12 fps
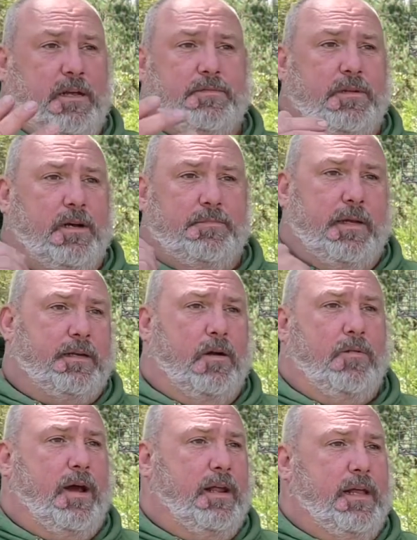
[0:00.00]
lift up, they go
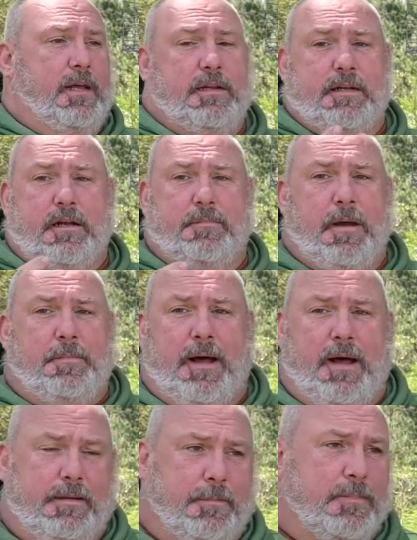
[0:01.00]
right in, they come back
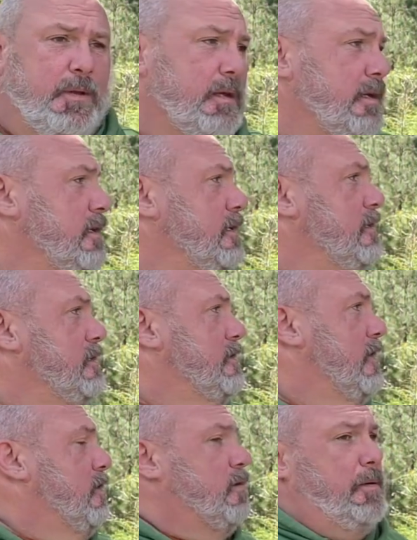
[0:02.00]
behind them.
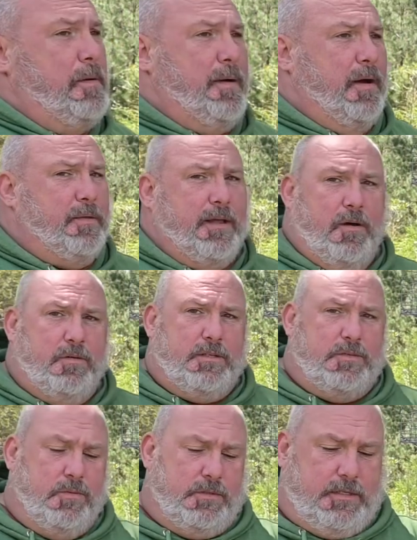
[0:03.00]
So I'll be back with y'all in
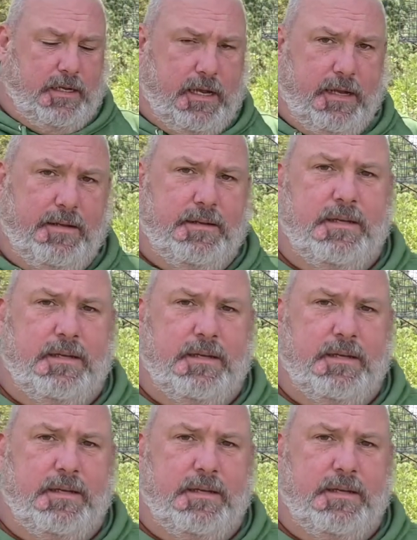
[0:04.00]
just 1 second.